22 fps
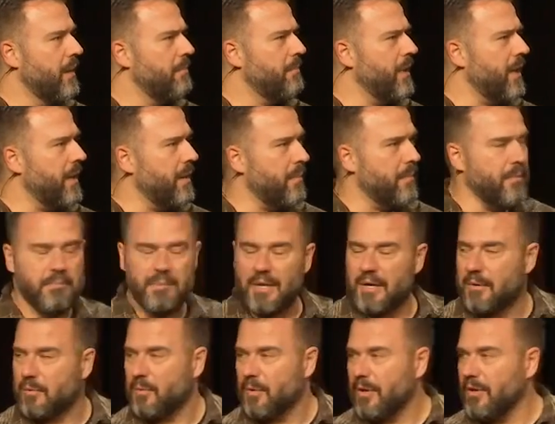been
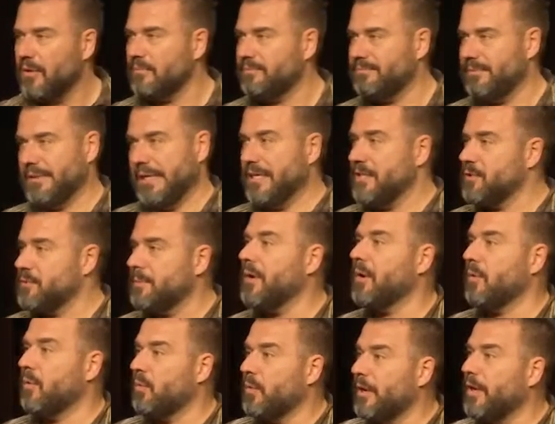a real
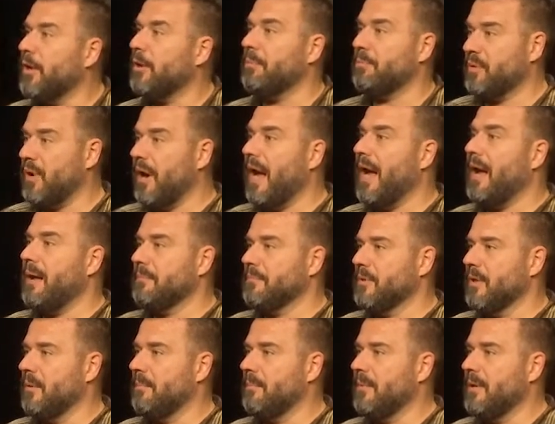
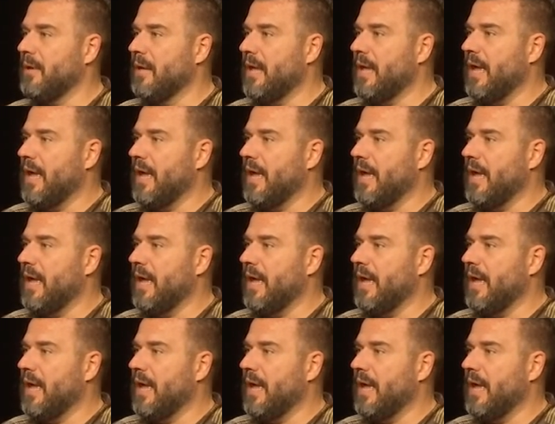problem.